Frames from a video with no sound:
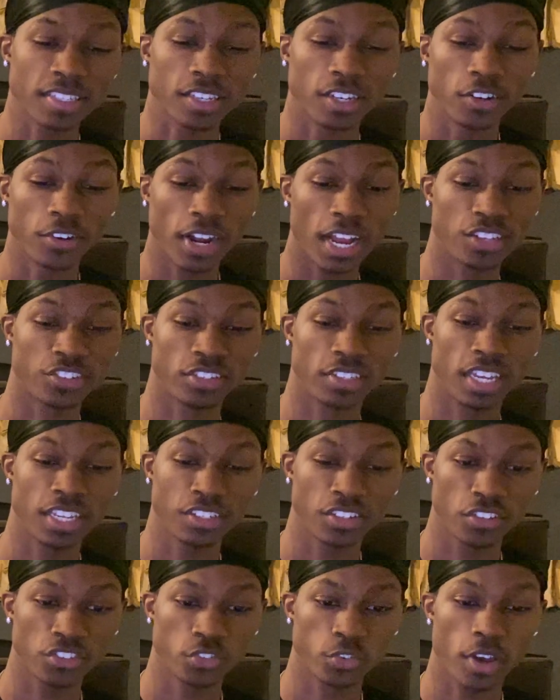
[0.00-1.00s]

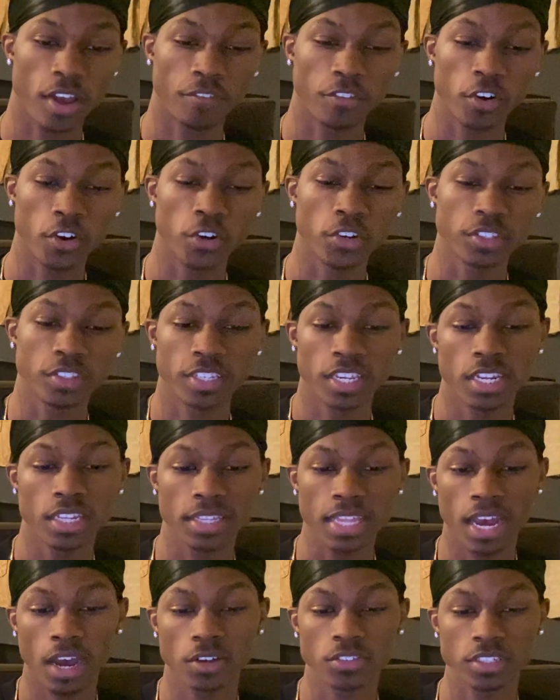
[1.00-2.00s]
congratulations, you have earned
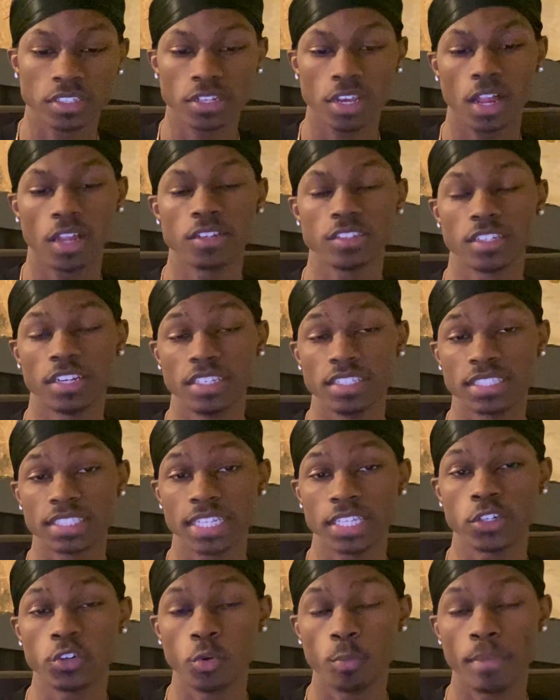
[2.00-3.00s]
$10,000 in a
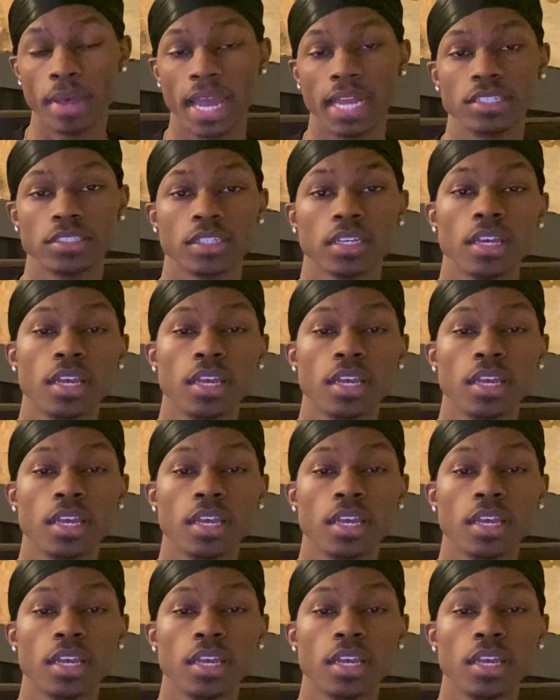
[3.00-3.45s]
single match.